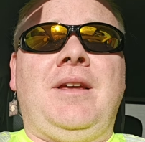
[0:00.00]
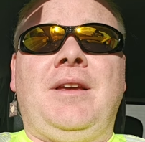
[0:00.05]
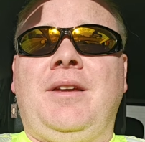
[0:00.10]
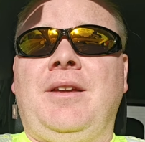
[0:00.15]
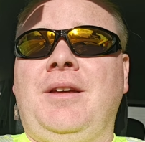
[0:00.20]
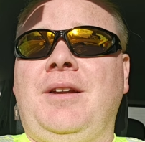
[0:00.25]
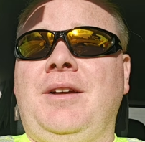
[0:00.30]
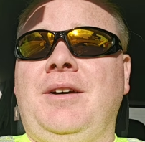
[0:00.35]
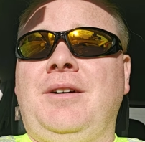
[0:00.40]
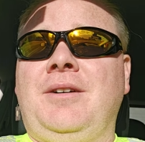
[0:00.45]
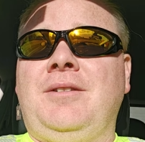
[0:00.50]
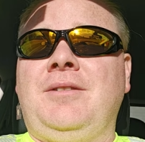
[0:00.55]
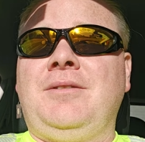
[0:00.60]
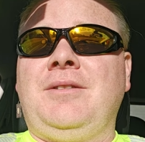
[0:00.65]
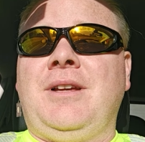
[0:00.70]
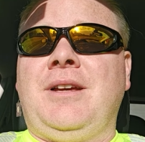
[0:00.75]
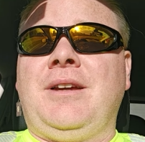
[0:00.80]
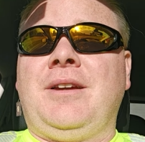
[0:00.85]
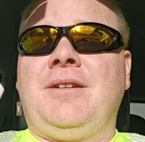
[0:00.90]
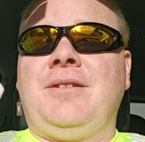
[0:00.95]
You know,
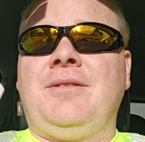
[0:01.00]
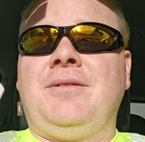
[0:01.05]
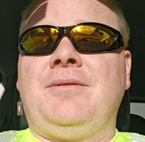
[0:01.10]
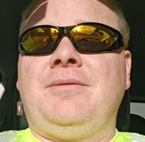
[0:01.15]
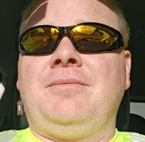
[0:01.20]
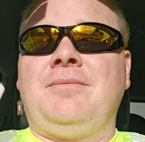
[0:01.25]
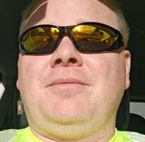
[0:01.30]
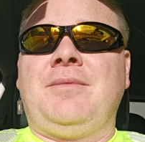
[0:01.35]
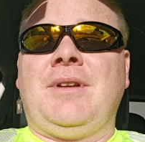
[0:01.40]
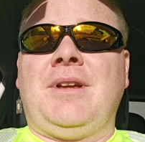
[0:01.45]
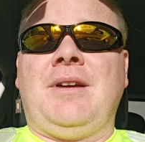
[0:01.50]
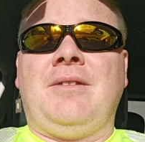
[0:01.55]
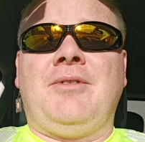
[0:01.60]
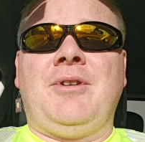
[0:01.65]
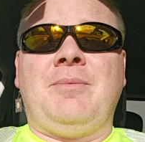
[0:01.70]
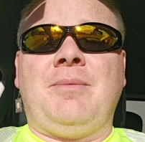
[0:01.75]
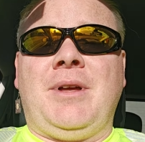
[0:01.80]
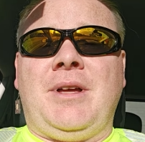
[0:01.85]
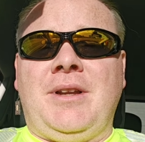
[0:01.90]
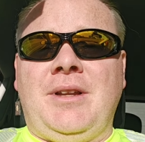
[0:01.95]
like,
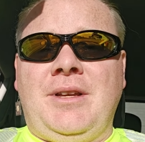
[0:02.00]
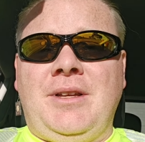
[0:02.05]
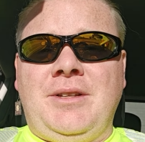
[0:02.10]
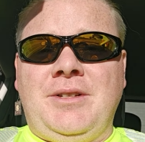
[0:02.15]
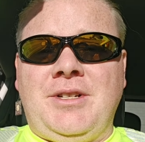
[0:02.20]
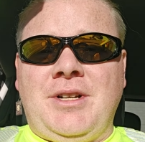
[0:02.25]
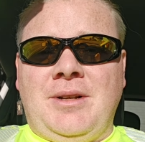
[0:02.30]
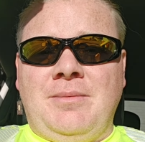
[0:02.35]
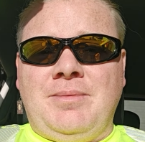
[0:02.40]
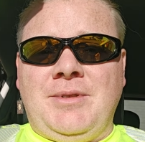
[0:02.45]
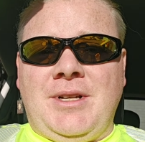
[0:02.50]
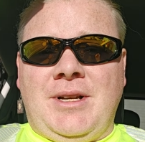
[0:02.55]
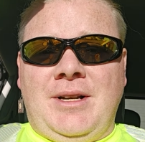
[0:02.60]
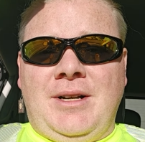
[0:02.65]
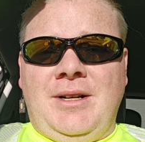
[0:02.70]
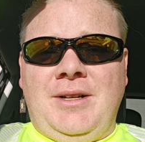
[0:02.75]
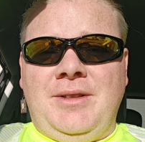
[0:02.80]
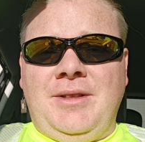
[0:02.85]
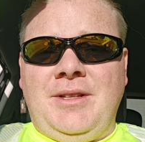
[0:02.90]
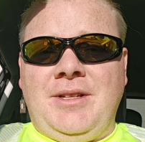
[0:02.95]
everybody jumps
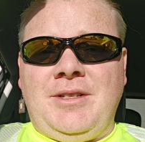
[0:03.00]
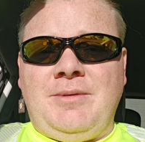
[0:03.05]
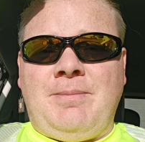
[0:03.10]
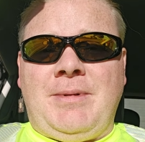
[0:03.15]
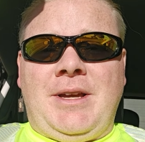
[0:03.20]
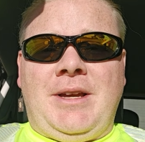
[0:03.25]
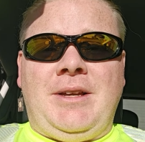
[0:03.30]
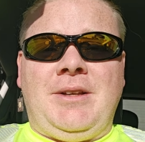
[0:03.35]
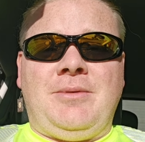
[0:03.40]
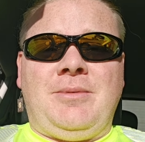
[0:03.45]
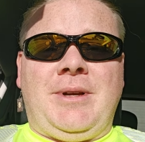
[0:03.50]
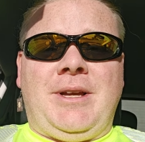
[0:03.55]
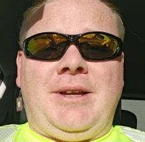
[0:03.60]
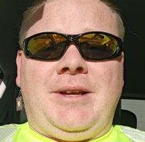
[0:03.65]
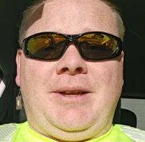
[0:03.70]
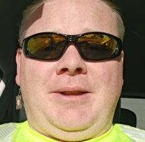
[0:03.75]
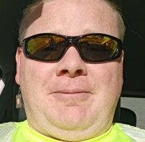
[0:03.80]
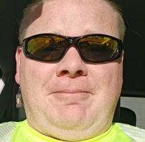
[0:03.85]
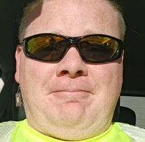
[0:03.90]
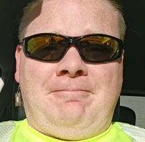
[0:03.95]
on this
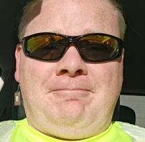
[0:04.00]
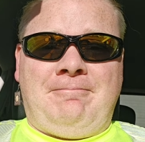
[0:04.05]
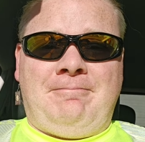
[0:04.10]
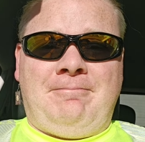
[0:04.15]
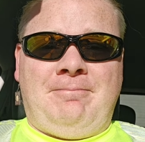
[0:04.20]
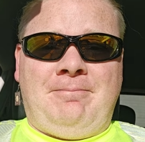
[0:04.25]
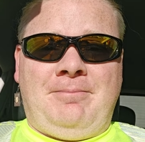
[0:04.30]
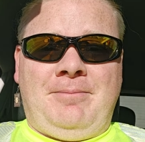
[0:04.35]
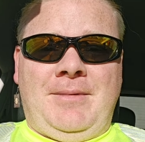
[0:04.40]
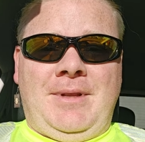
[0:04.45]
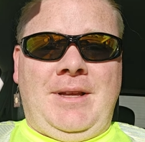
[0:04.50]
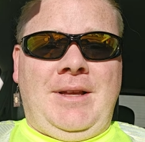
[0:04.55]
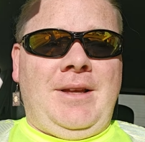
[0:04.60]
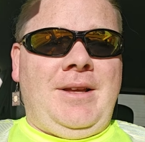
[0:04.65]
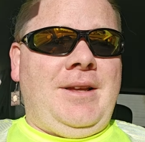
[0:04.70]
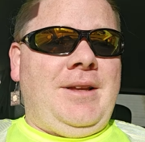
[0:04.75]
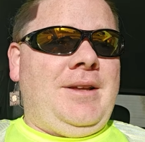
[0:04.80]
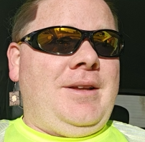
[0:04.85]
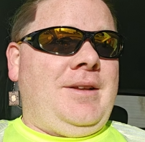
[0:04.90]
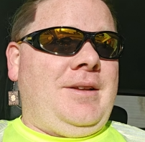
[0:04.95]
bandwagon.
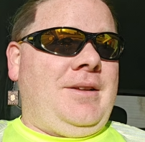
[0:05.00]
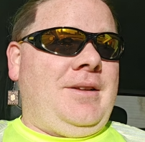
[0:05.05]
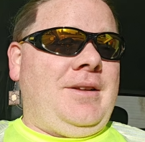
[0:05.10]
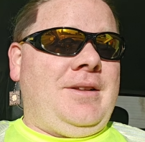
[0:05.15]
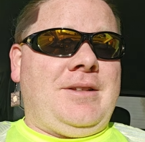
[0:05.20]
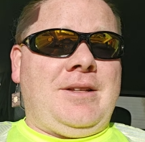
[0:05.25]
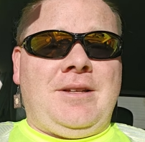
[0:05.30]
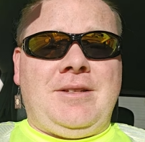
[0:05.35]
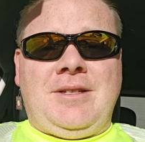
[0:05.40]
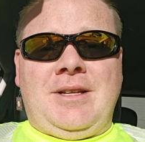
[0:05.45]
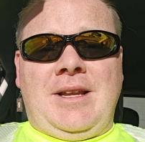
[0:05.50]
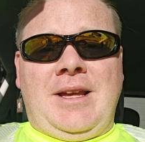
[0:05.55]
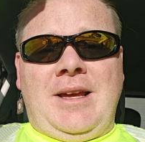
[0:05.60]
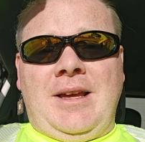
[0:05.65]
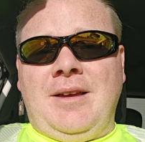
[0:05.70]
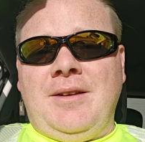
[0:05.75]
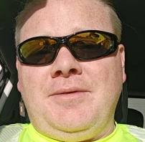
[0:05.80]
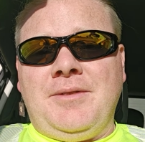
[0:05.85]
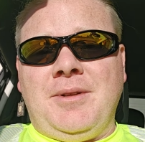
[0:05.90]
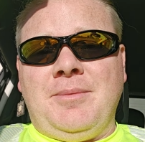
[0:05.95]
It doesn't
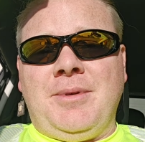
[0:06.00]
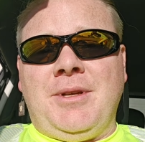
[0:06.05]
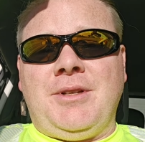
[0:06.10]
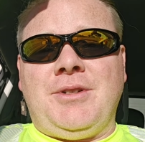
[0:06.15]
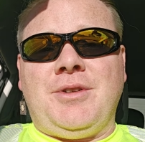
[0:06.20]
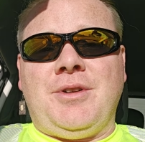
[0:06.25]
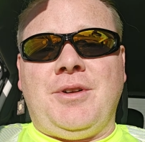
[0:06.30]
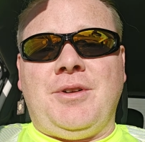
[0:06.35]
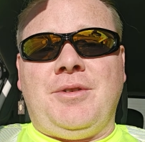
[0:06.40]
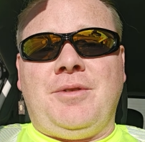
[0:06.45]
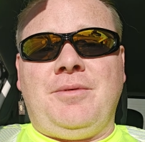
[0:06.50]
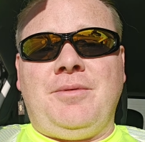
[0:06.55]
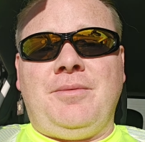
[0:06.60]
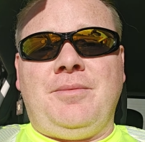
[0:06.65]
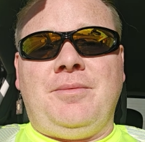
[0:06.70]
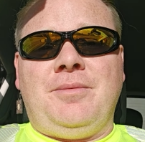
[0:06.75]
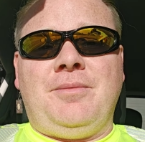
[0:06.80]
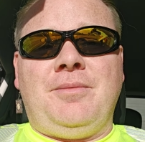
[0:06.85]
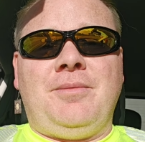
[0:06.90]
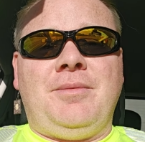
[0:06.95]
have to be true.
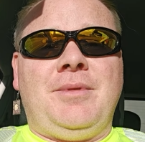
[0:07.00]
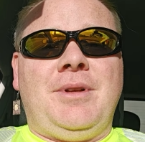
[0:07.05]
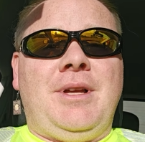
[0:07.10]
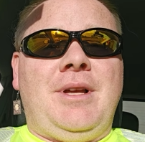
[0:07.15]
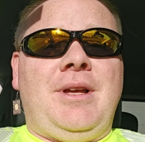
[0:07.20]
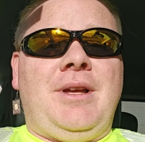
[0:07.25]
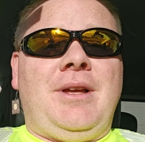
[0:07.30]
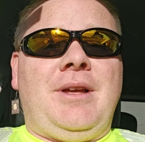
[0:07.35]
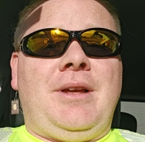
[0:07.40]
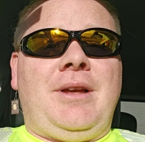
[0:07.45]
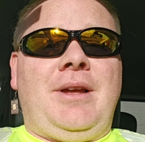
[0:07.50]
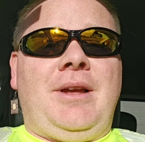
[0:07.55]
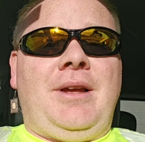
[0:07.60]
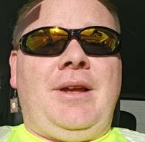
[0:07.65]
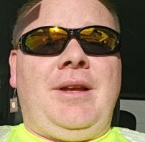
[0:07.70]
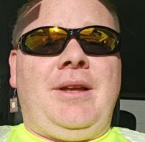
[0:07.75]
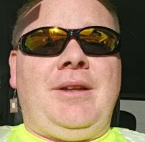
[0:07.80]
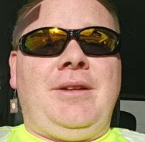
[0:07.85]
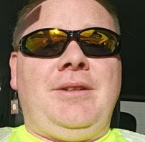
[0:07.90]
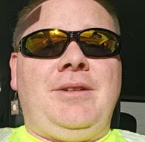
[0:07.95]

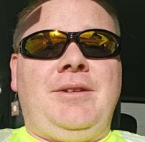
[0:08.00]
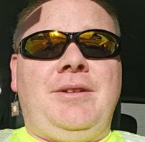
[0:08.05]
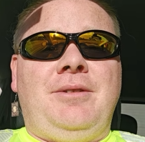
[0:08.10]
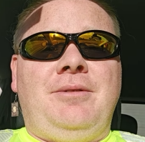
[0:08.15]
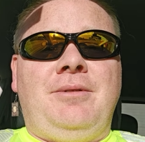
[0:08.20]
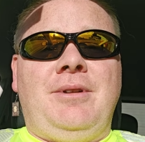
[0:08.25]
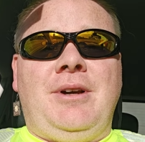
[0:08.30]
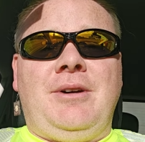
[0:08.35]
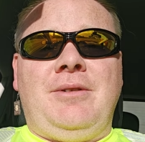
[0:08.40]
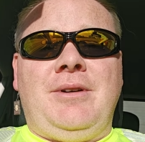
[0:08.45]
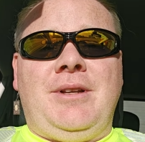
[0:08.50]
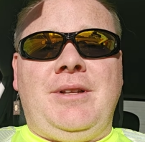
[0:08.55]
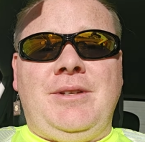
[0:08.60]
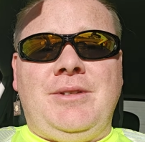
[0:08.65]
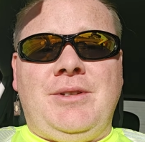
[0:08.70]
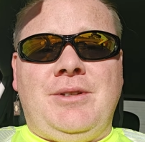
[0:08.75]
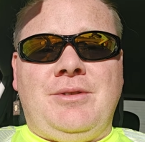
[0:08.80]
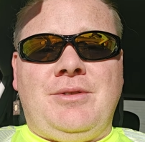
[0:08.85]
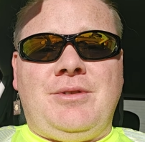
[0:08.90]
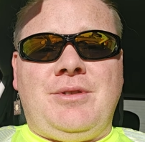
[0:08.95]
And you know it
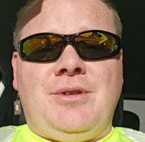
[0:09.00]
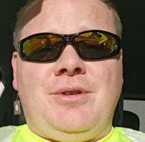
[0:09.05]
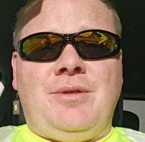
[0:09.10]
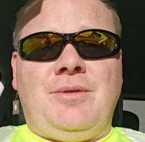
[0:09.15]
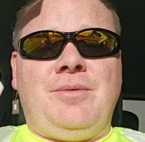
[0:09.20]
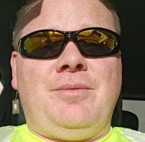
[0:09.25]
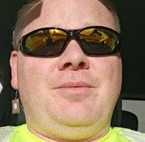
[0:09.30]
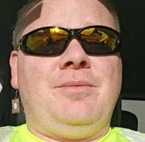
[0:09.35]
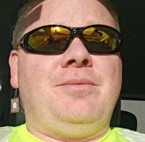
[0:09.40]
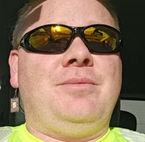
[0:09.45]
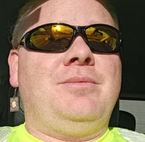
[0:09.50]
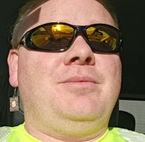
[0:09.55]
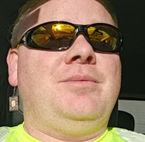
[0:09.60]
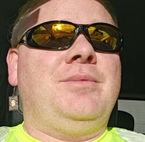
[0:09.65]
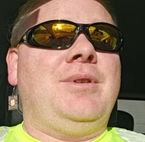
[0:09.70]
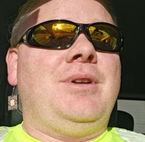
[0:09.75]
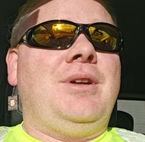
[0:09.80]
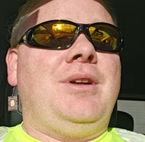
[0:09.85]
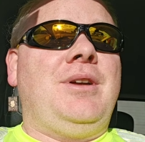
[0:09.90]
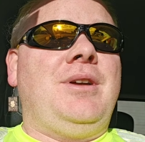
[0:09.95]
isn't true.
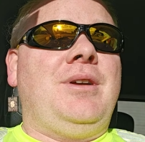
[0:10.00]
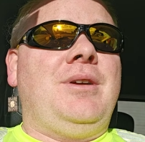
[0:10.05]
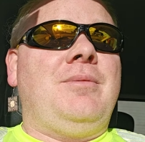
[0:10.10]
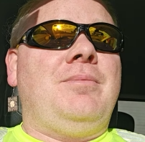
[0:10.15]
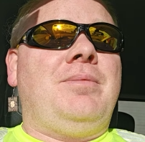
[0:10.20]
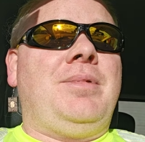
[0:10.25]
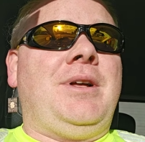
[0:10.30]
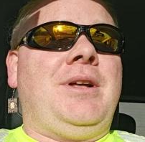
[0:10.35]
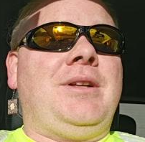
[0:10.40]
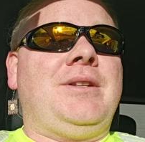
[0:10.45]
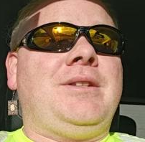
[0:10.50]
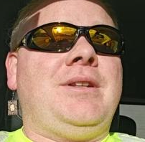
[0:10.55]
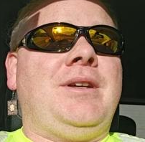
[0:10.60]
But,